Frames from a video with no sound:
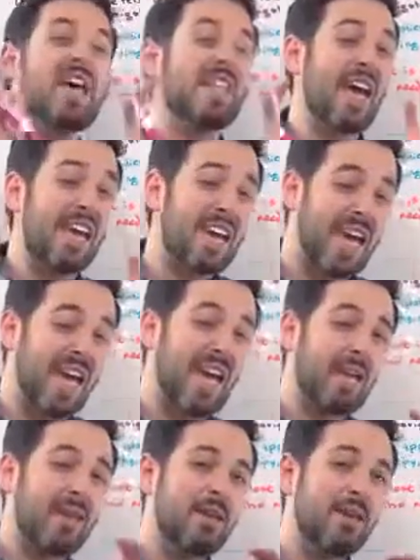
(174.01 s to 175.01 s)
That
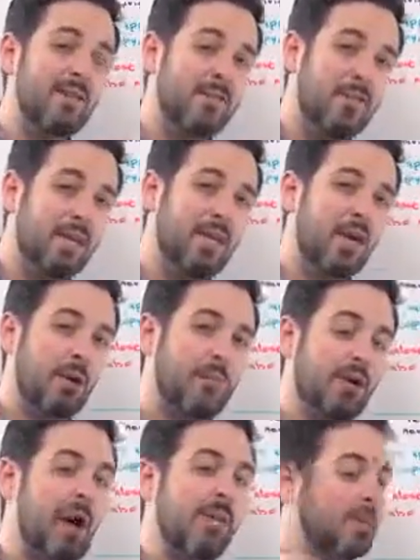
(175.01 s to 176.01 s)
can be a
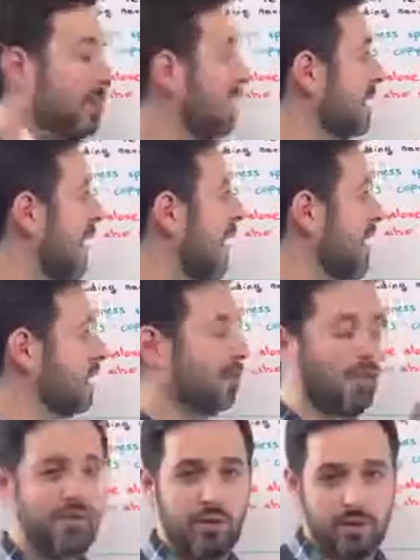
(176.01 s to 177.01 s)
problem in
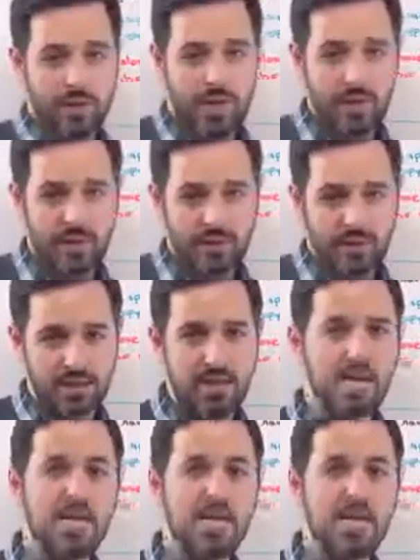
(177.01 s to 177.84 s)
either of those cases.